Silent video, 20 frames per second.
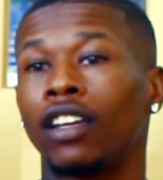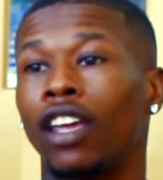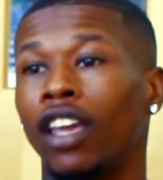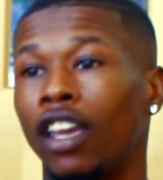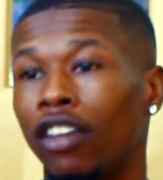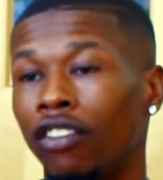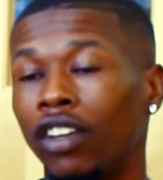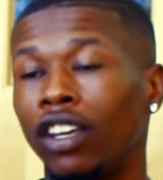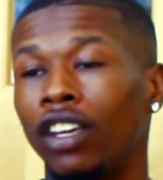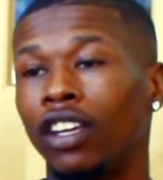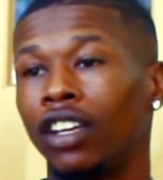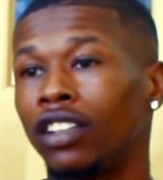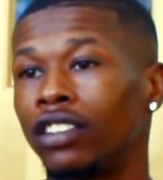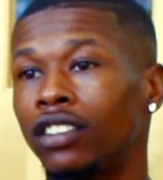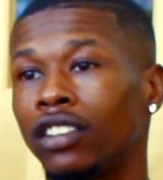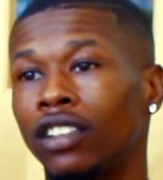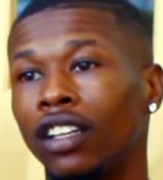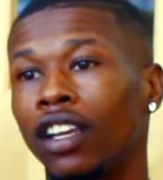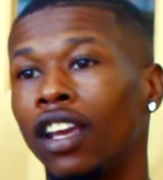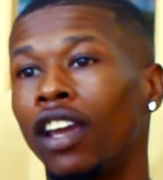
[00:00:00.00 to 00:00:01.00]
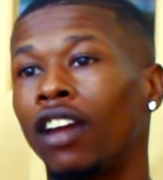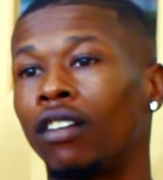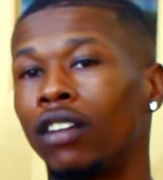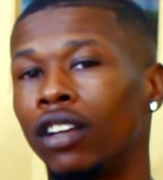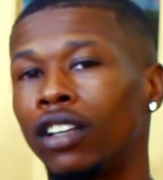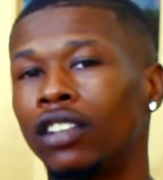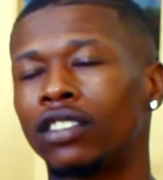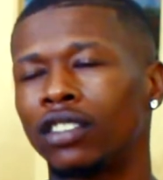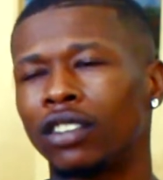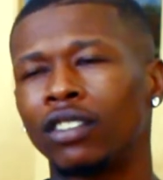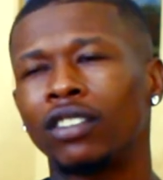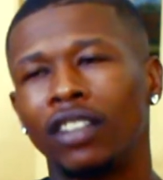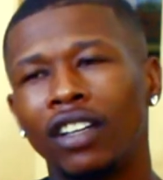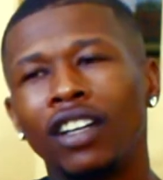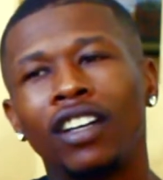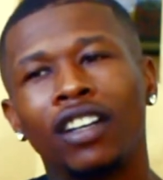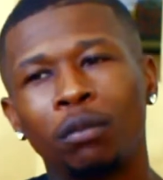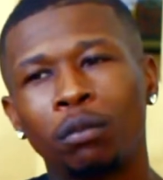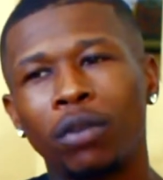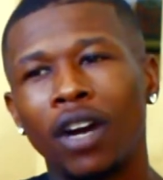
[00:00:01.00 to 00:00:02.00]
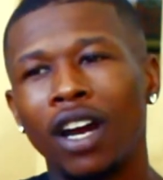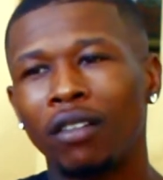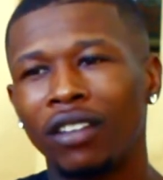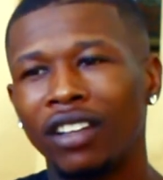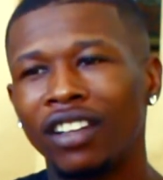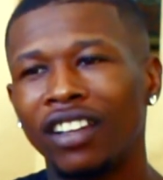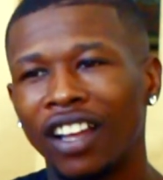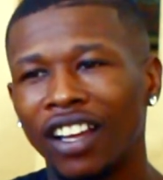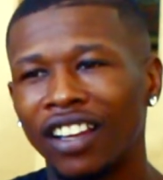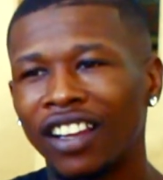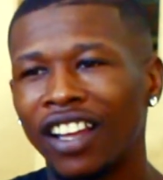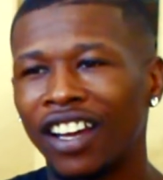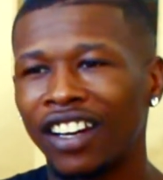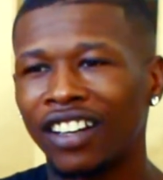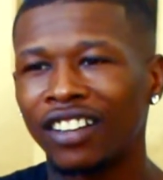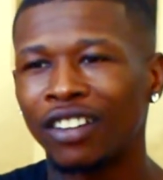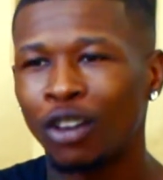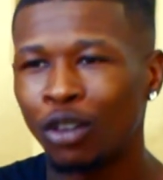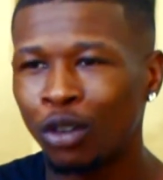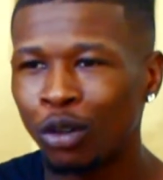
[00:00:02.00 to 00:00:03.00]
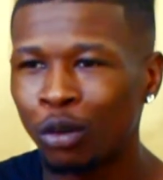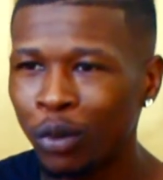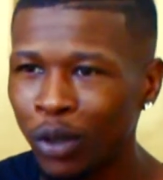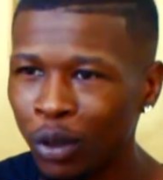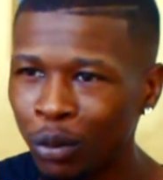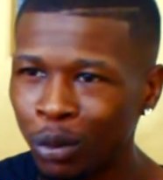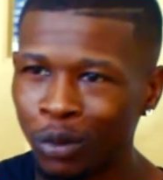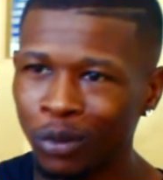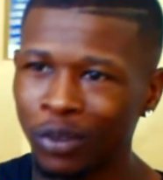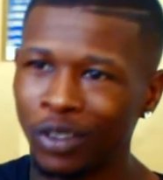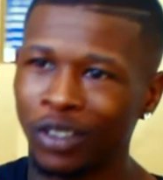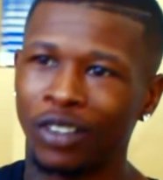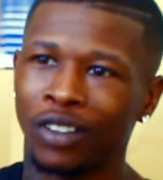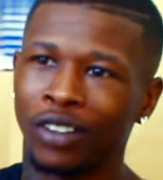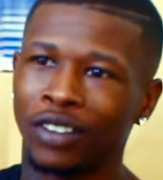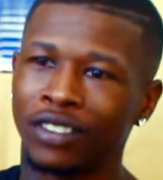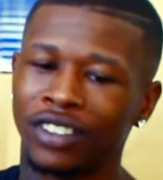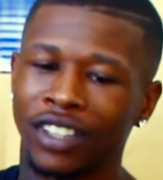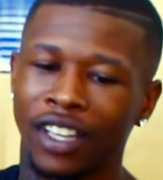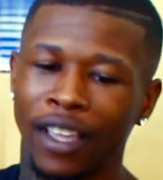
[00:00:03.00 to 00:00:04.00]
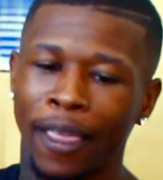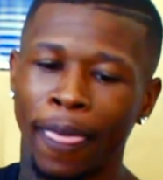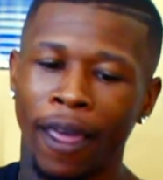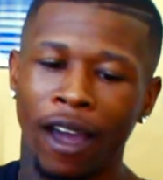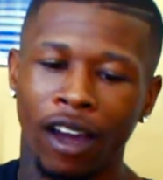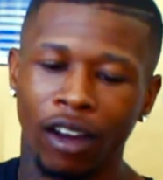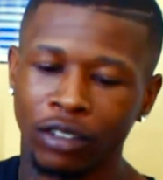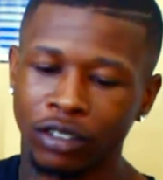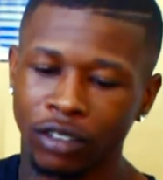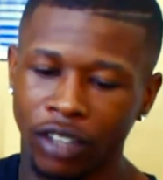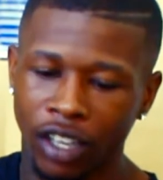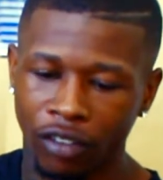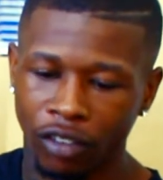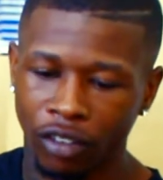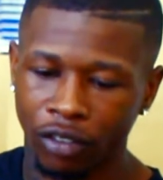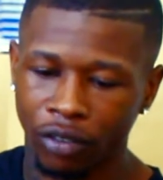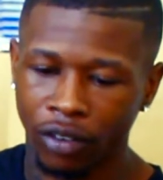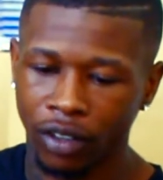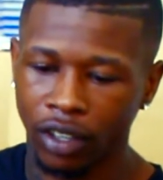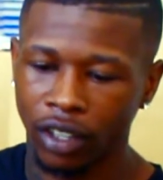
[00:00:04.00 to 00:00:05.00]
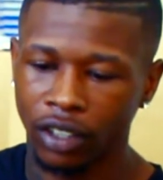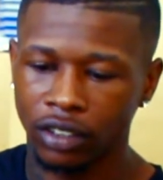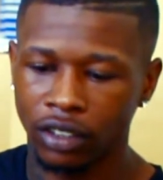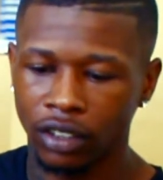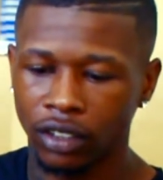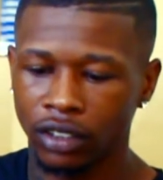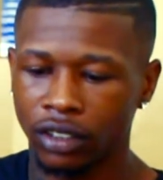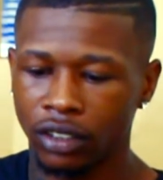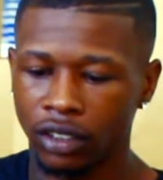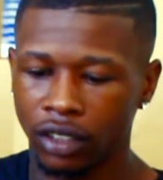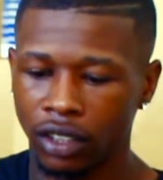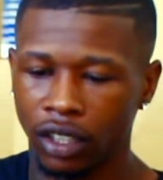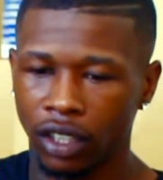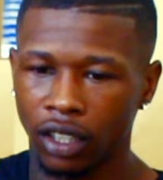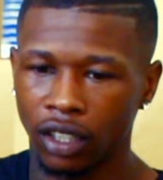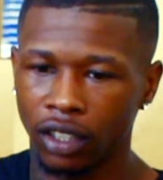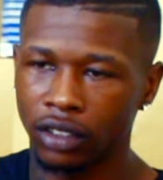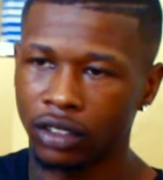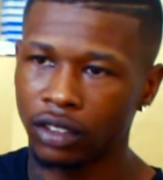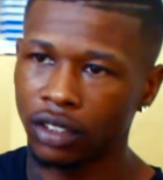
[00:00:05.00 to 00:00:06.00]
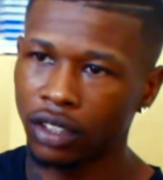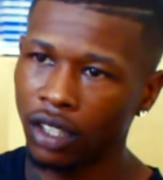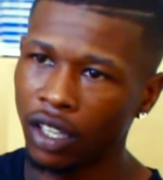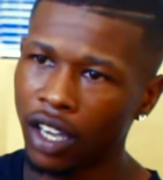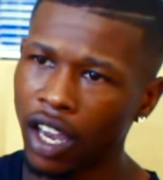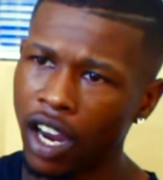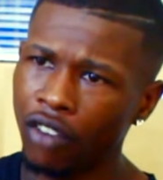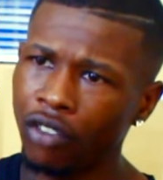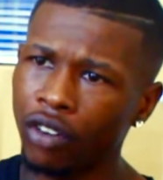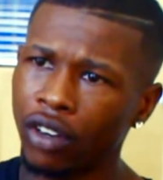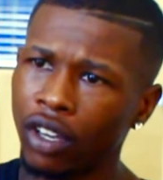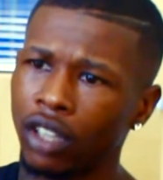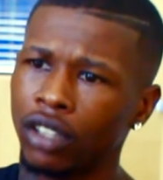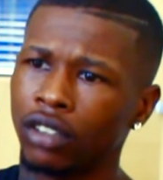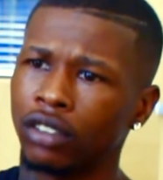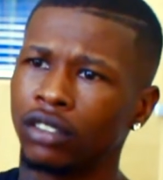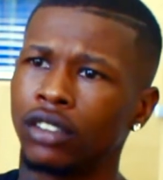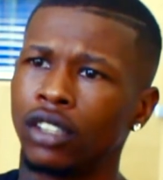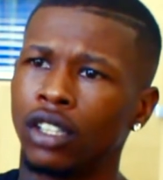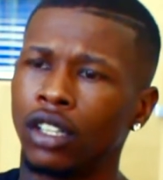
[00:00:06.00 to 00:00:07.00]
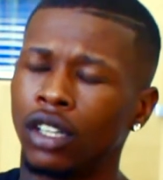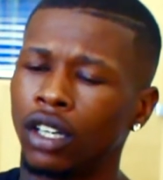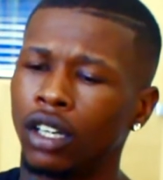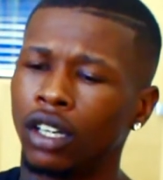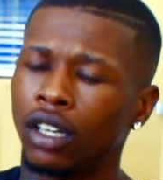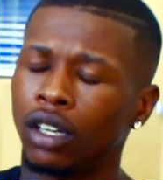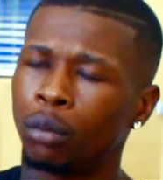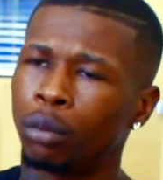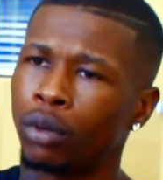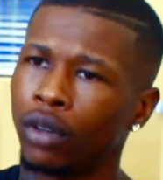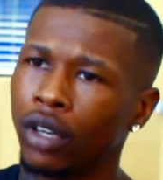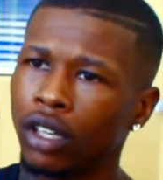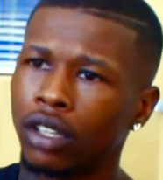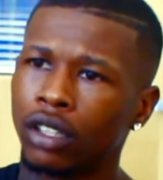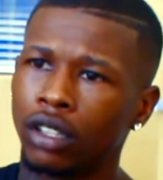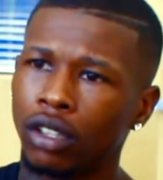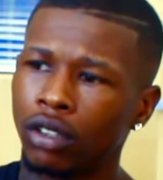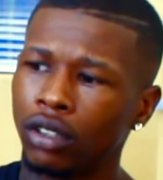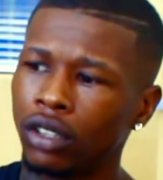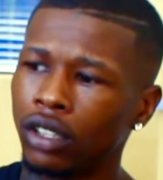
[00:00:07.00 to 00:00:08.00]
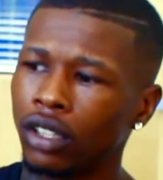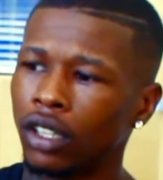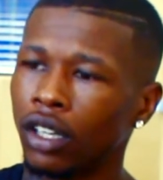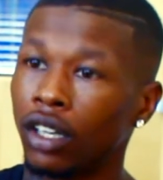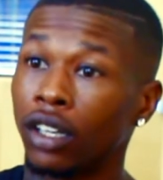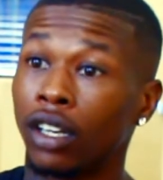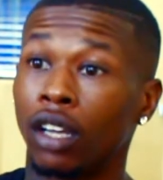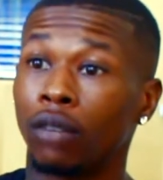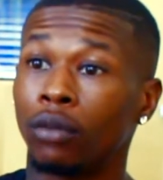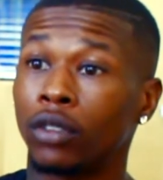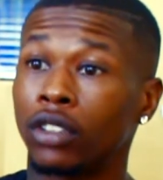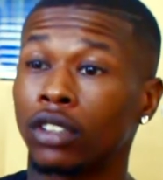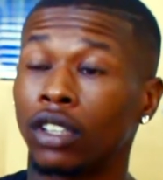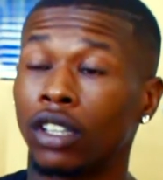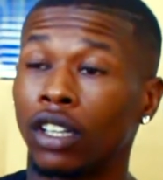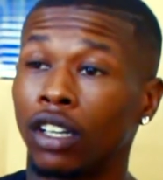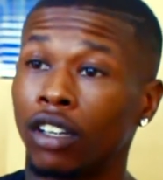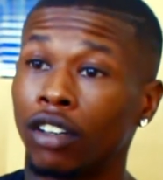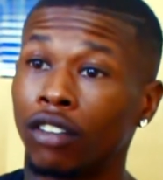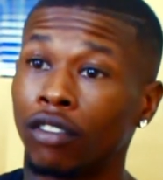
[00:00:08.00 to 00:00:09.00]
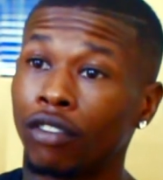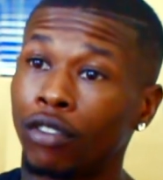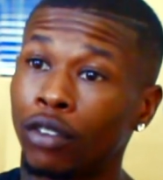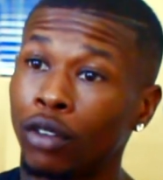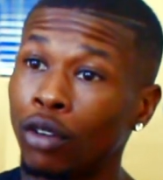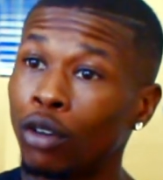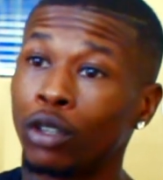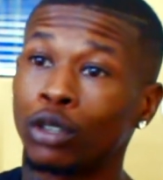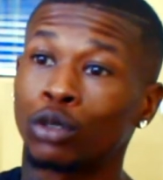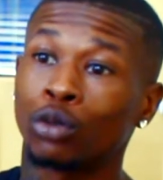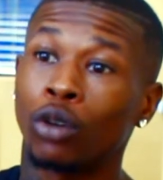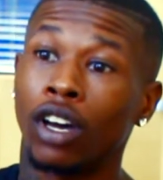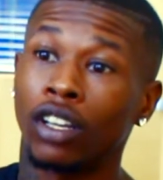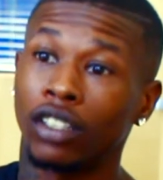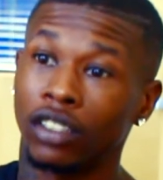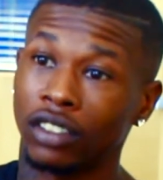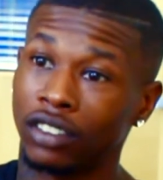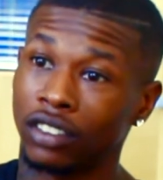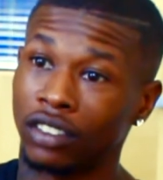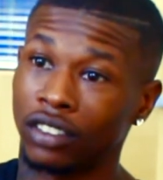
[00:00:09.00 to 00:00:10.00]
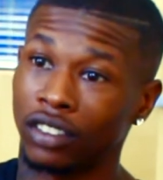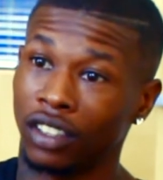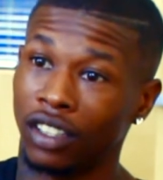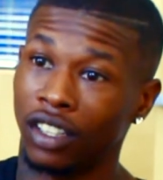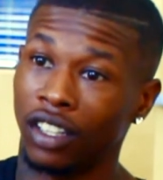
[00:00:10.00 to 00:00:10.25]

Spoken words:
heavy hitters in the area. So probably a lot of local people. You know what I'm saying? I also have a friend. She does African print clothing. Her name is Florence Wallace,